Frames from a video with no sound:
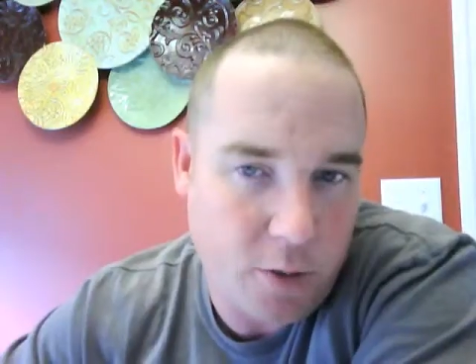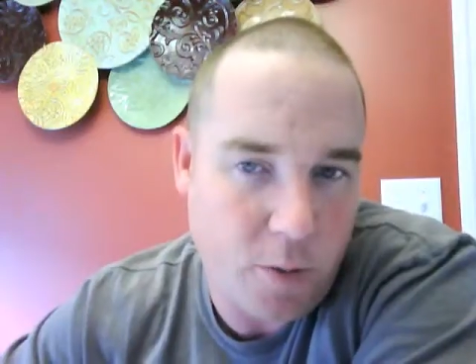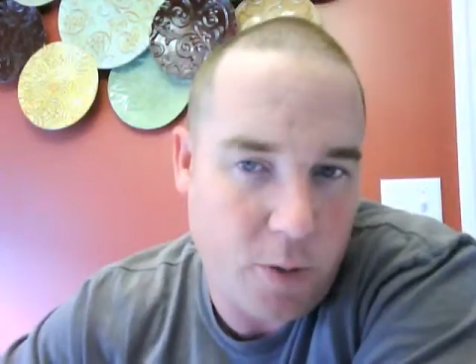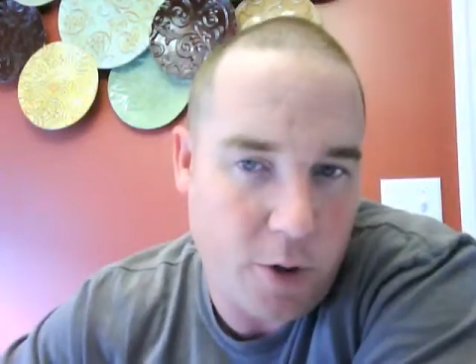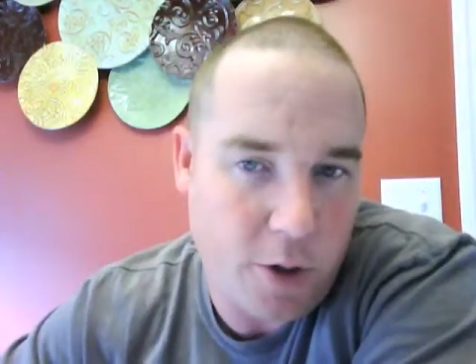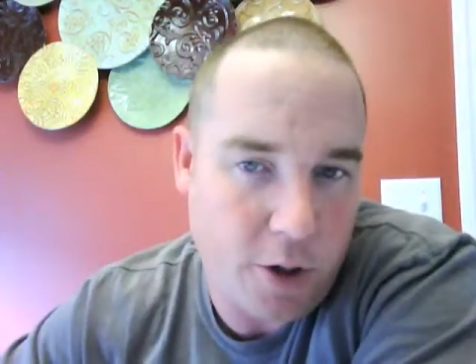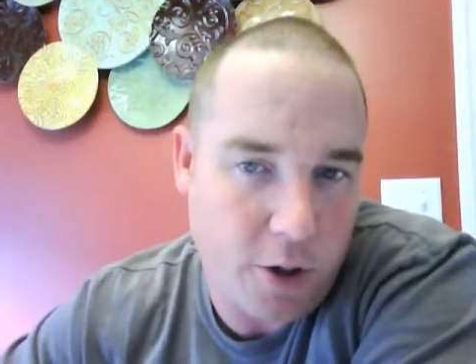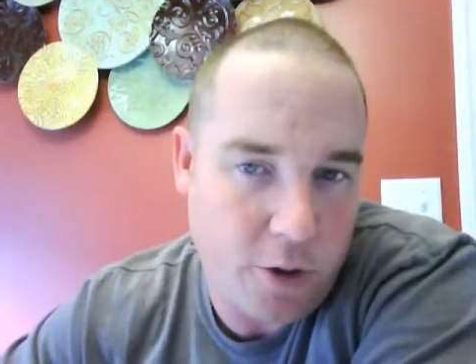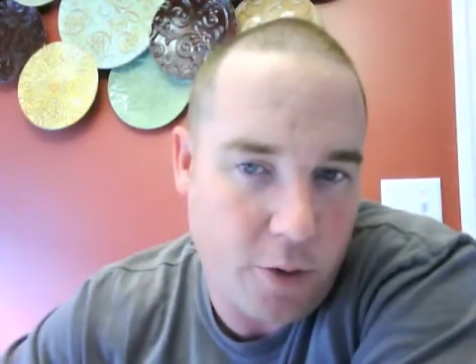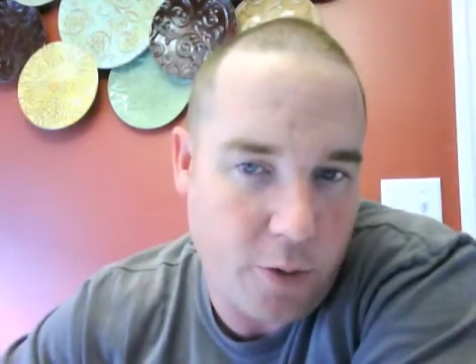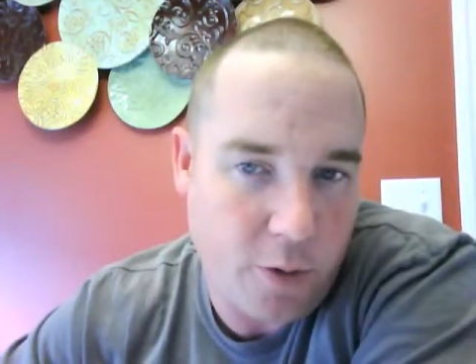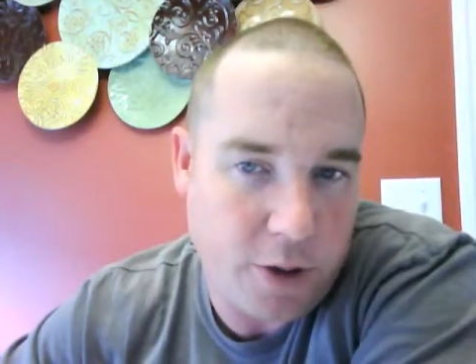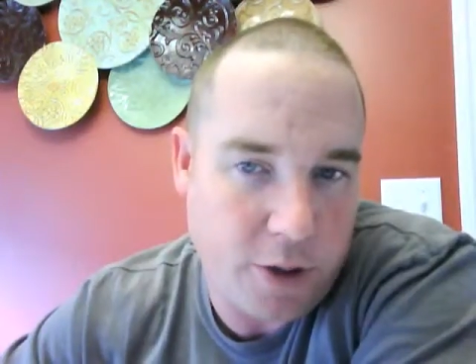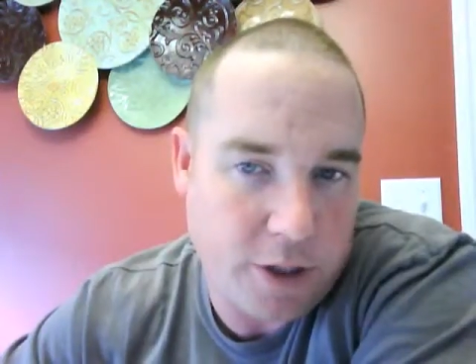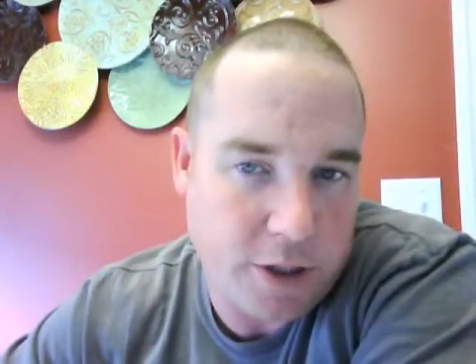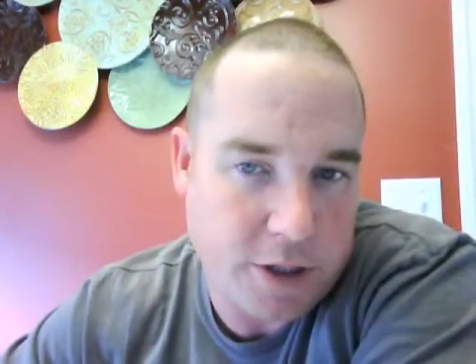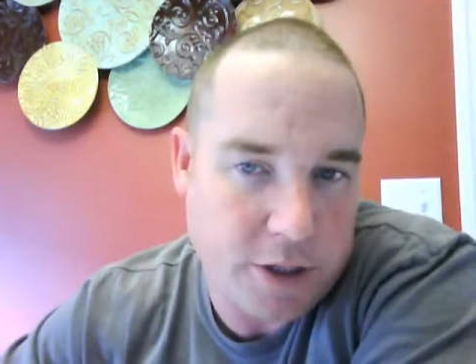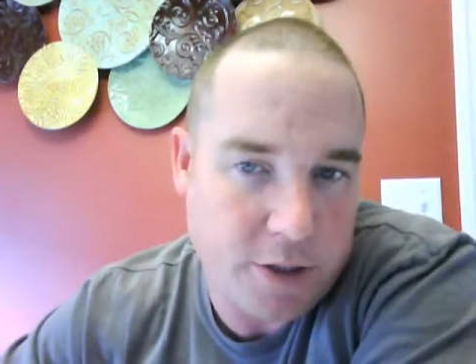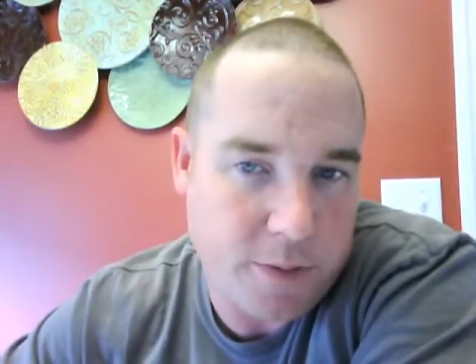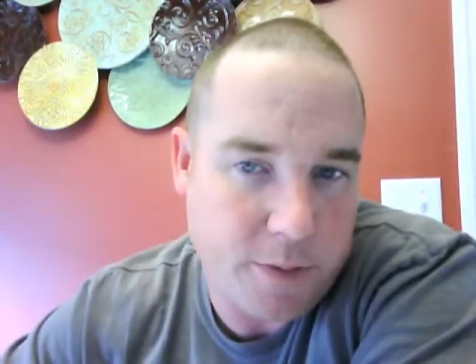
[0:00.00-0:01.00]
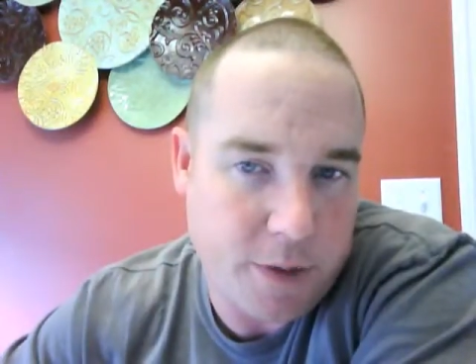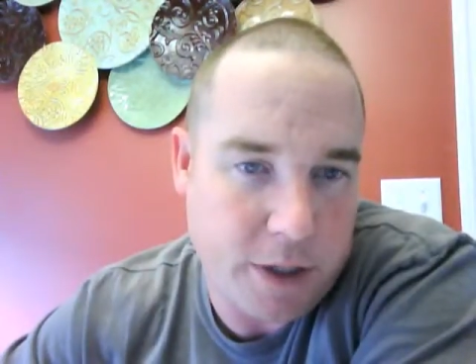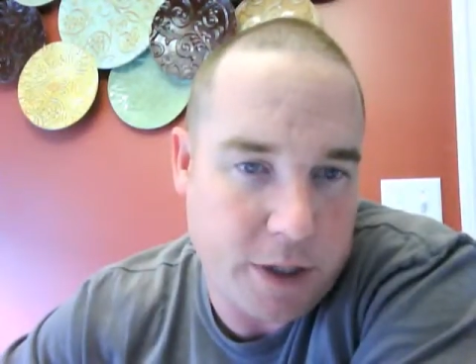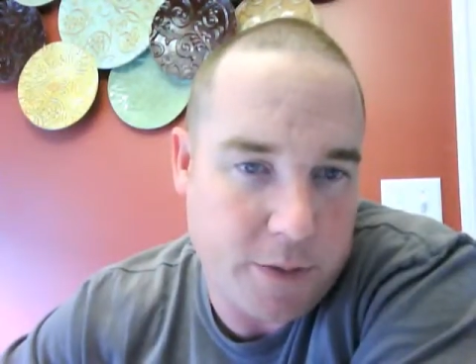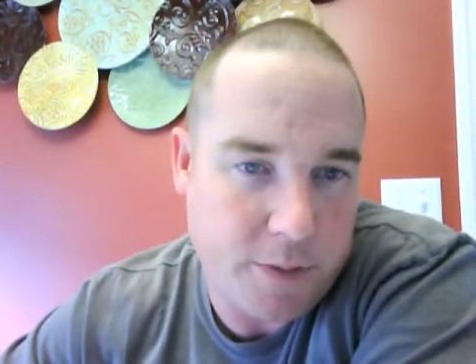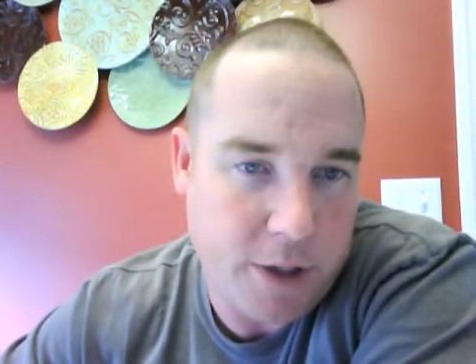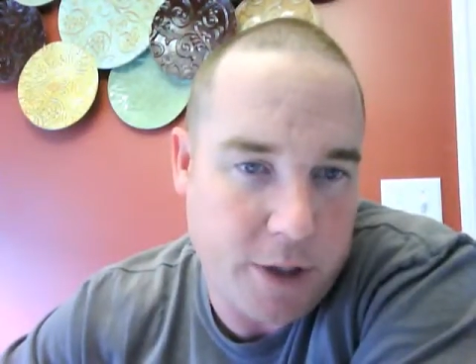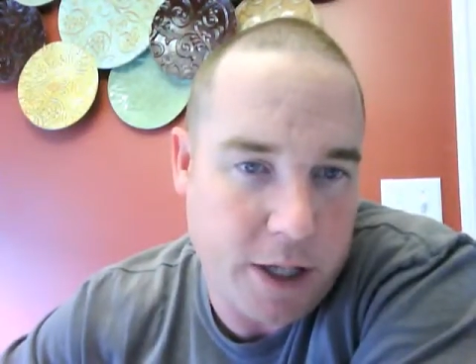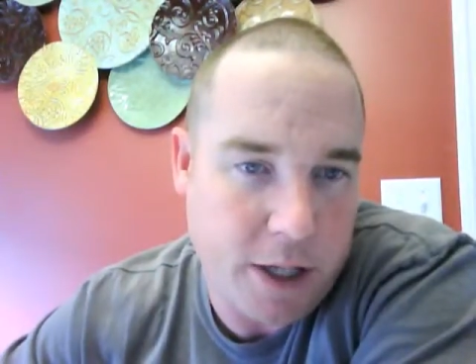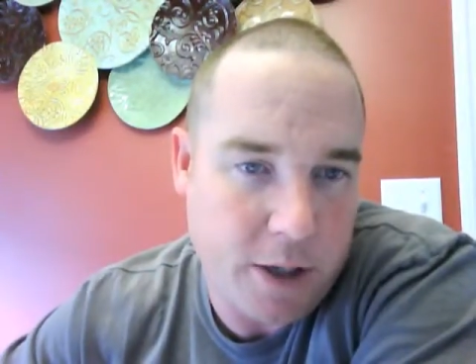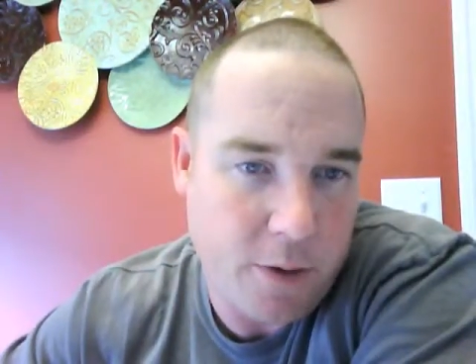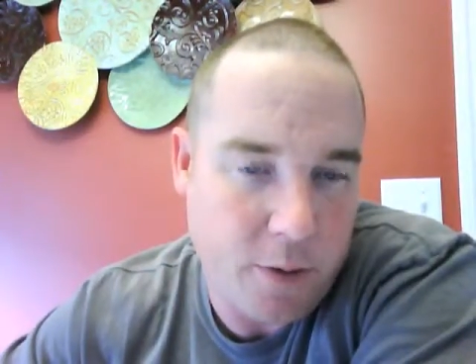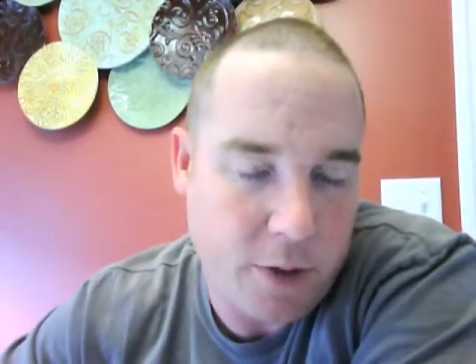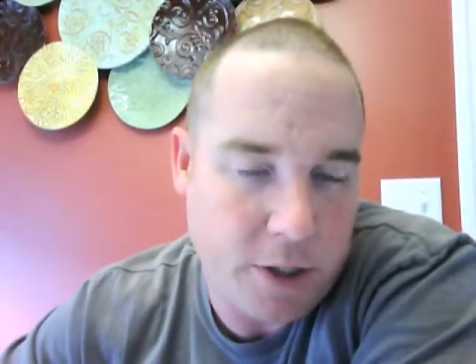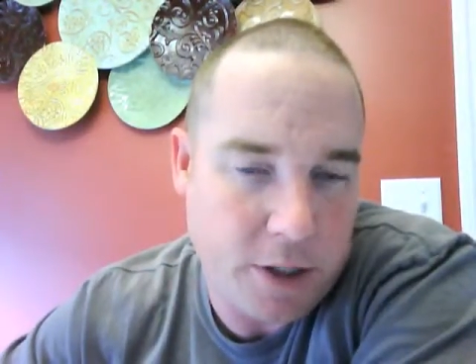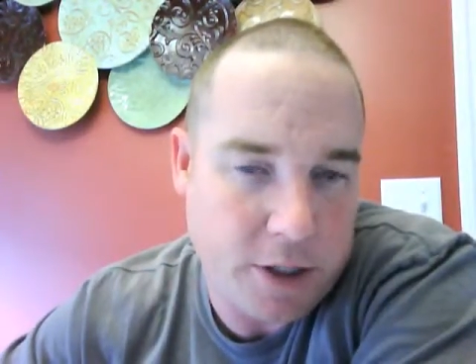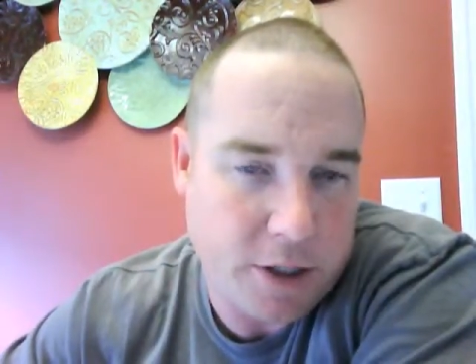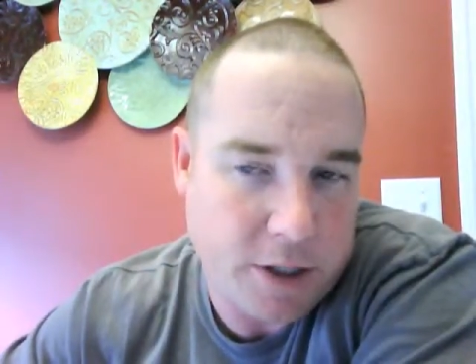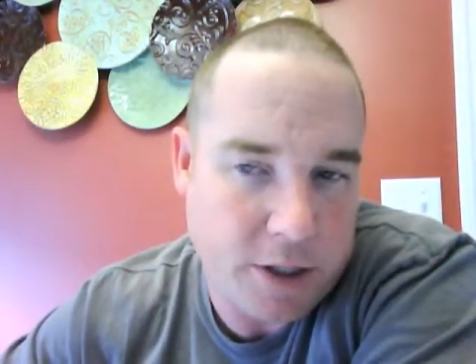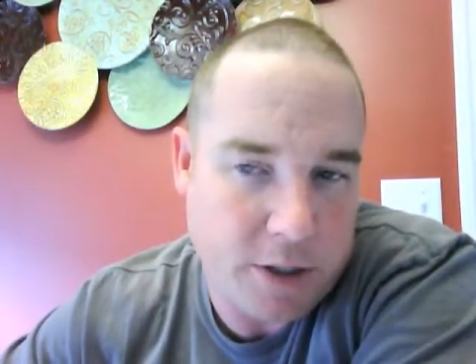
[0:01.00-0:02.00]
what authority is to mean to me,
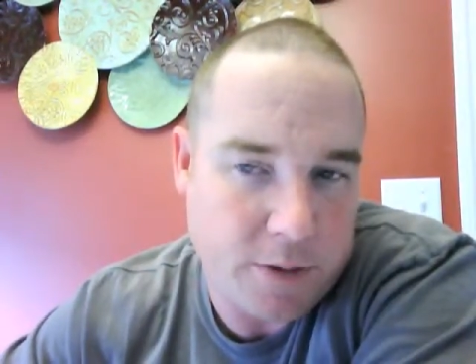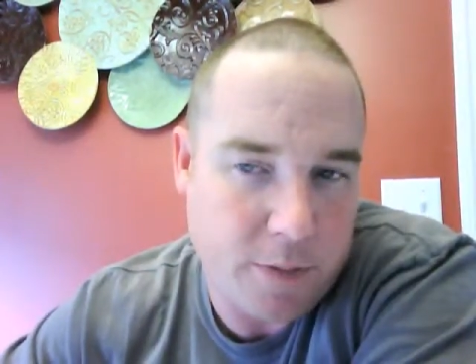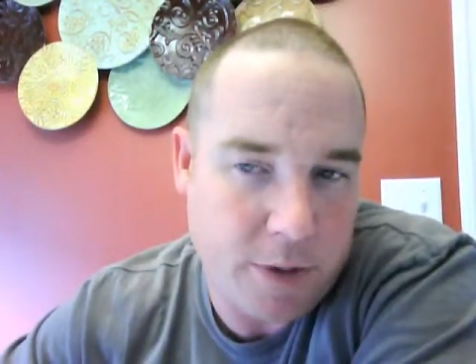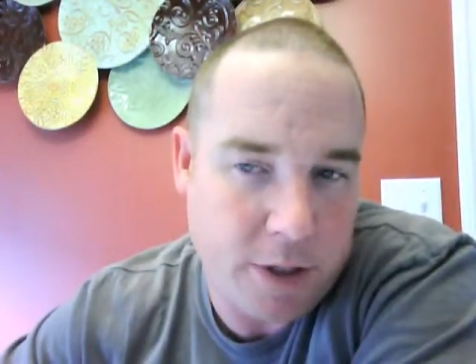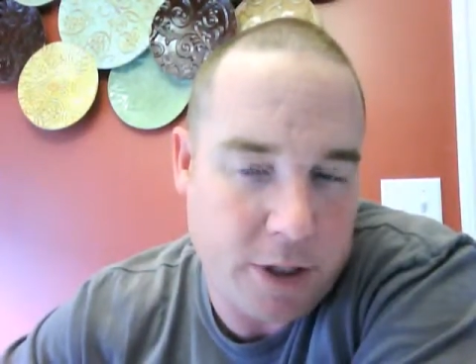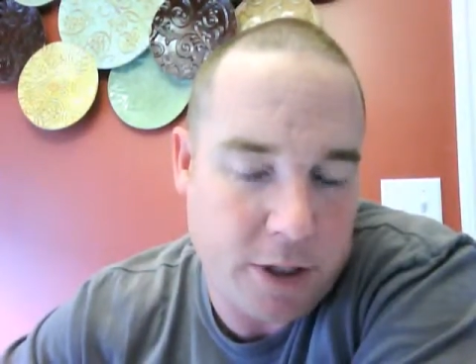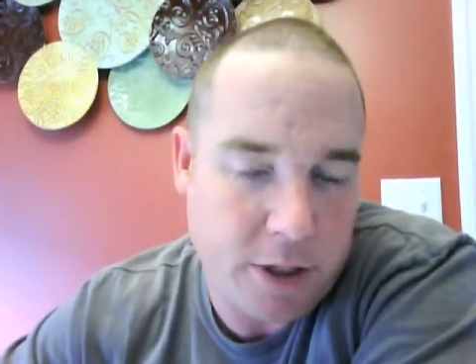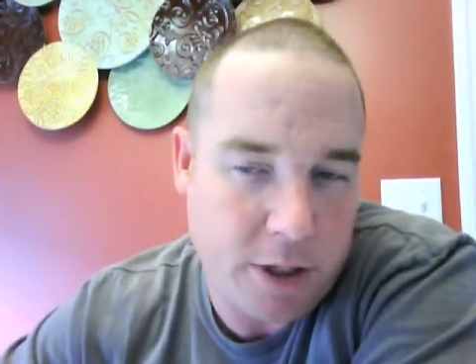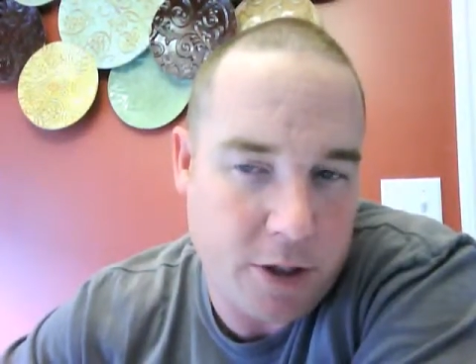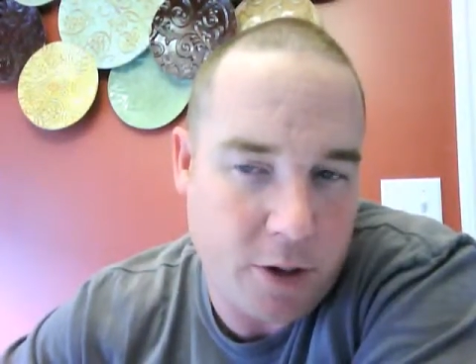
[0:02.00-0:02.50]
what it's to mean,